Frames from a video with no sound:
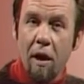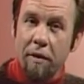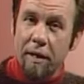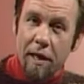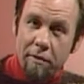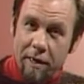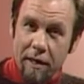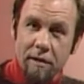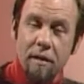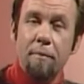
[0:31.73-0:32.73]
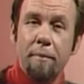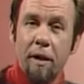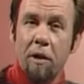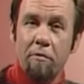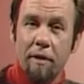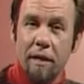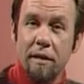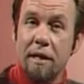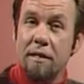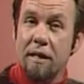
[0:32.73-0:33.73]
On the other end, below red,
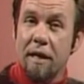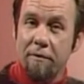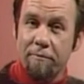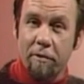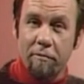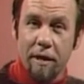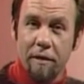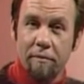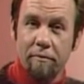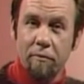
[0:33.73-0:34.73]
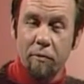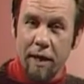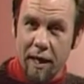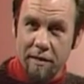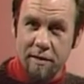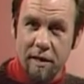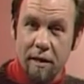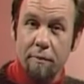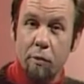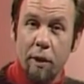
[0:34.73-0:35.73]
is infrared, we can't see
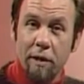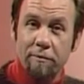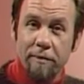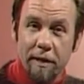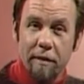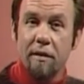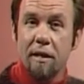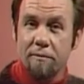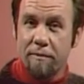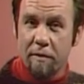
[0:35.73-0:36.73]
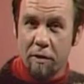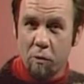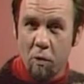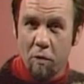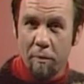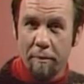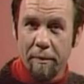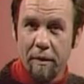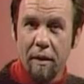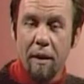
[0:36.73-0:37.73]
it, but we can feel it. It's very warm.
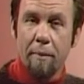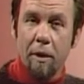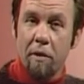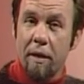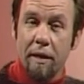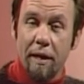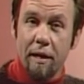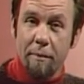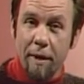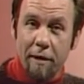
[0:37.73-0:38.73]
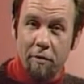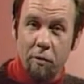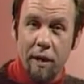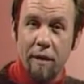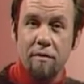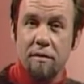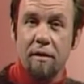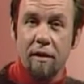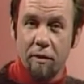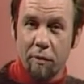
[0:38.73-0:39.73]
Below that again are microwaves
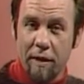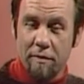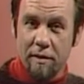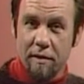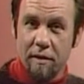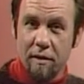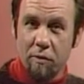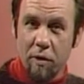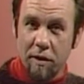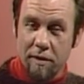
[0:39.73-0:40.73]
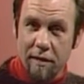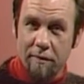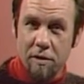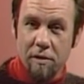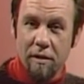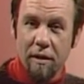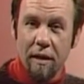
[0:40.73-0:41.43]
and the waves that work your television,